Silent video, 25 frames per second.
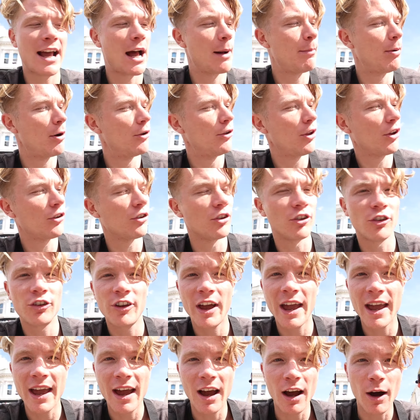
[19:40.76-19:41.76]
capo doesn't
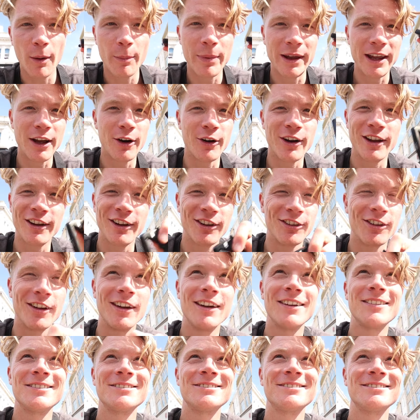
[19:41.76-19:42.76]
say ARP on it, does
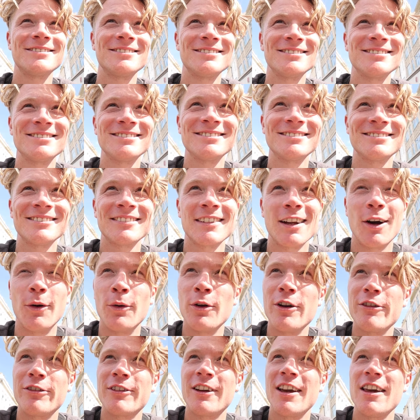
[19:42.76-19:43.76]
it? I
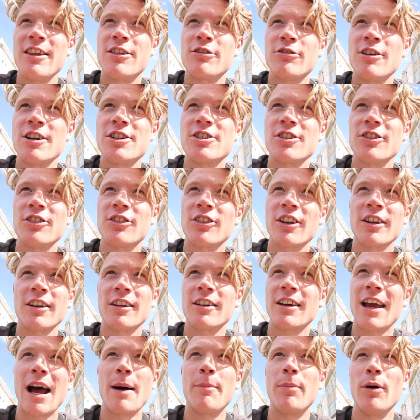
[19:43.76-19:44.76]
wonder if Keith Richards'
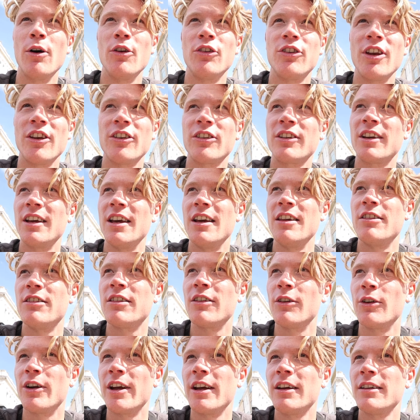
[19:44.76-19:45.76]
capo says
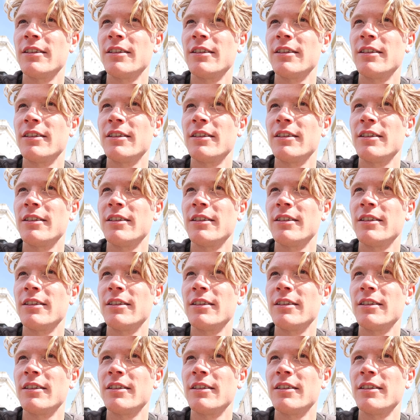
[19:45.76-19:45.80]
Keith on it.